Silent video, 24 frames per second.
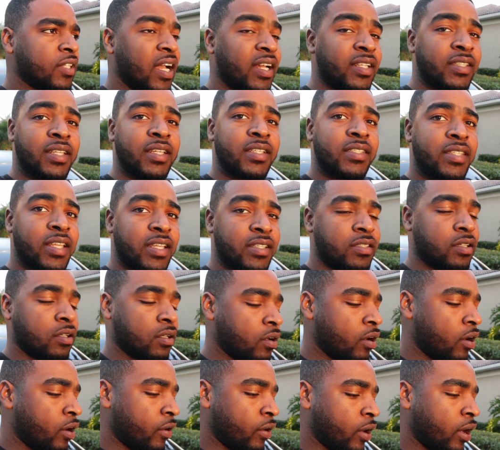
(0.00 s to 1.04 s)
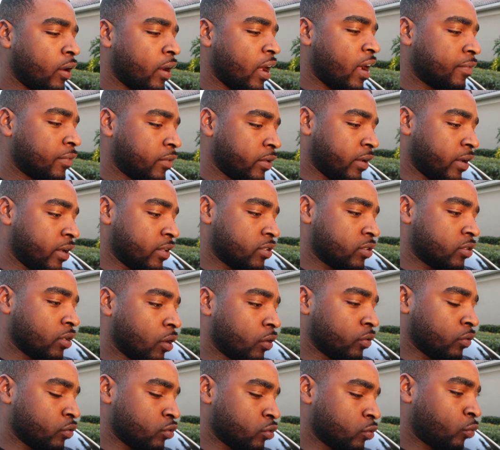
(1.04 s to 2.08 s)
I did test the car out after I
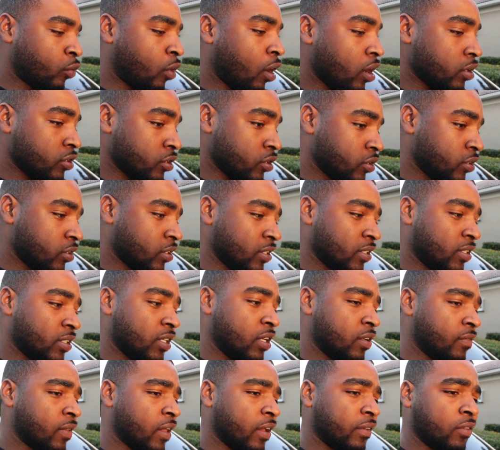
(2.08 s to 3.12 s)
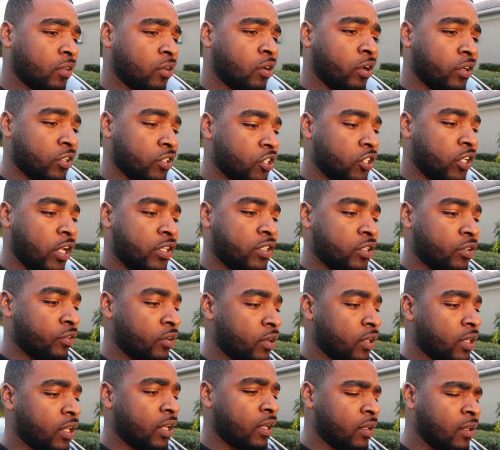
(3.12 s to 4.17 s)
installed those washers to see if like the car shakes or
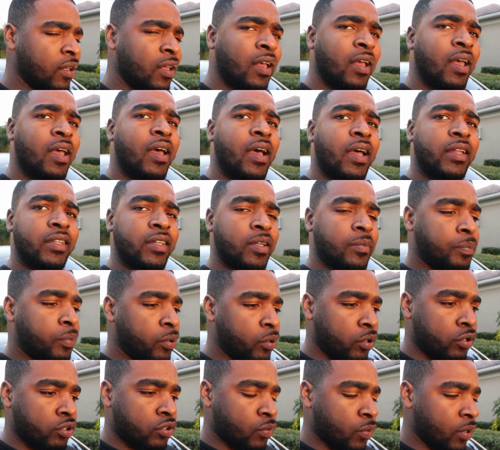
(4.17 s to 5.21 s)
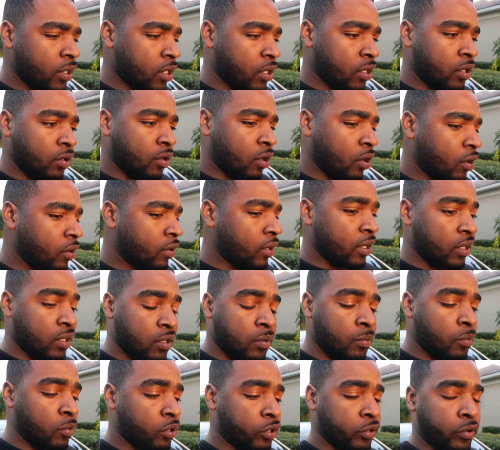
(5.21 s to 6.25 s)
anything. I did pulls with it and all,
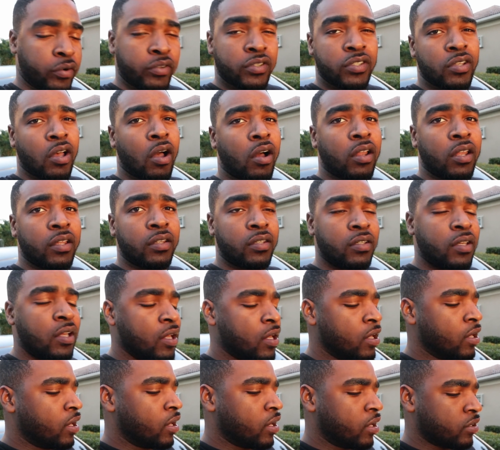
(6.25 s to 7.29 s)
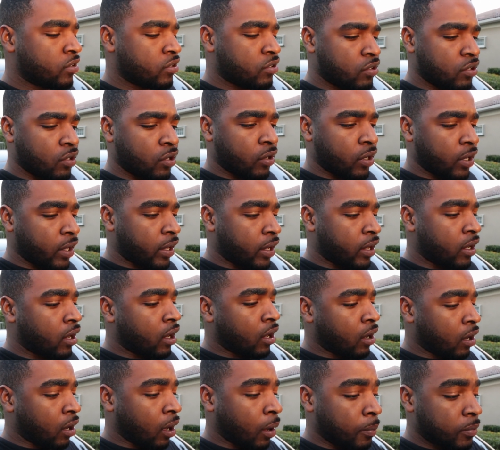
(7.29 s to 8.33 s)
and the motor is solid. So yeah,
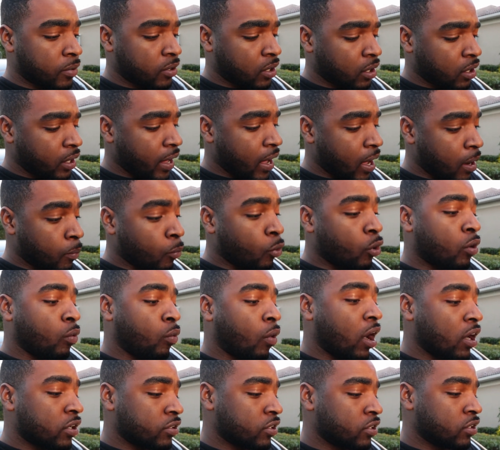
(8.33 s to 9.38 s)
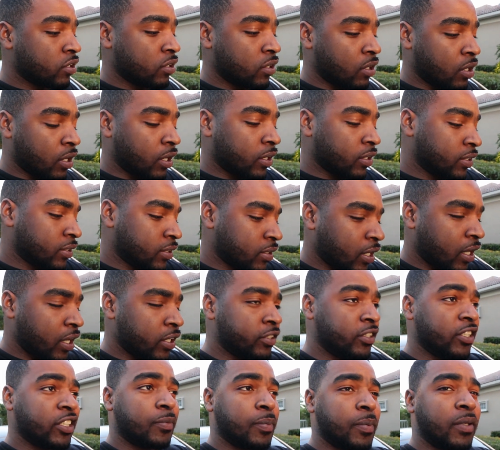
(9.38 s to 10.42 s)
I'm gonna add more washers on the other
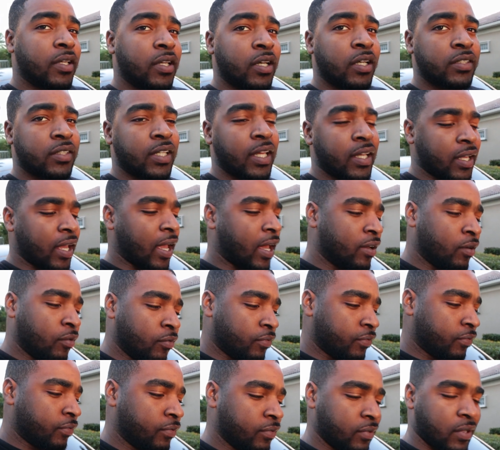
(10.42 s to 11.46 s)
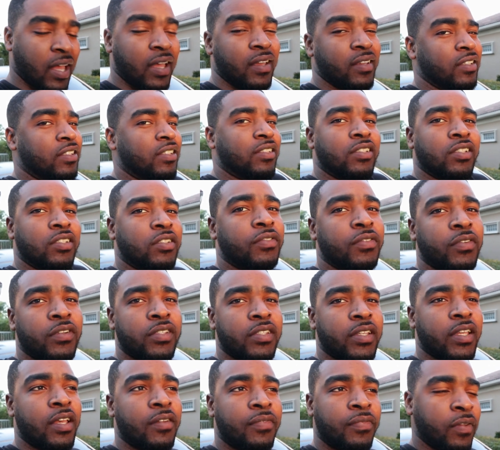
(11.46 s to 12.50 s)
side, just because like it just
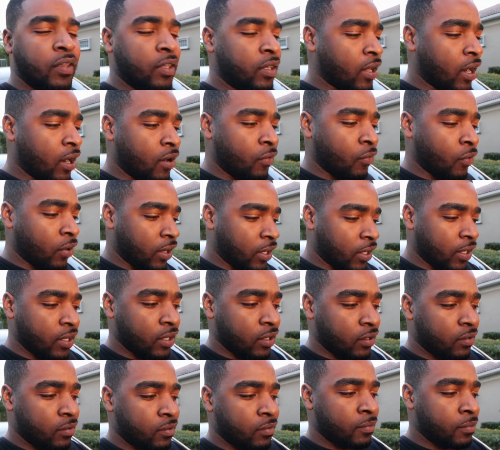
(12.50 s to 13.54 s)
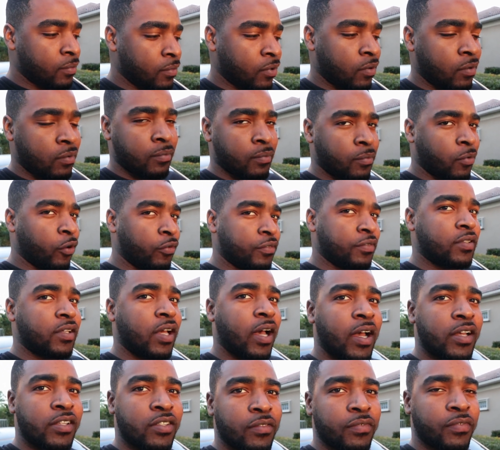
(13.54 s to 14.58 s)
feels iffy not running it on both
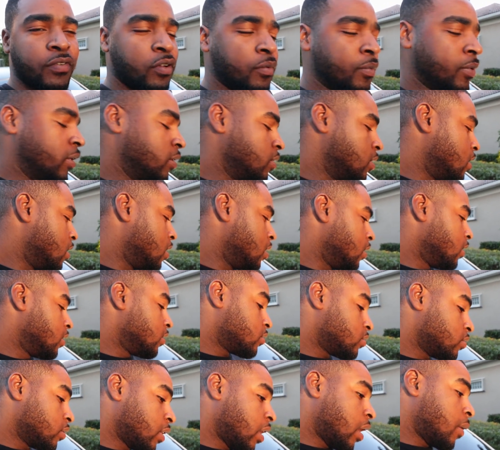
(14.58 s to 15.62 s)
sides, you feel me? So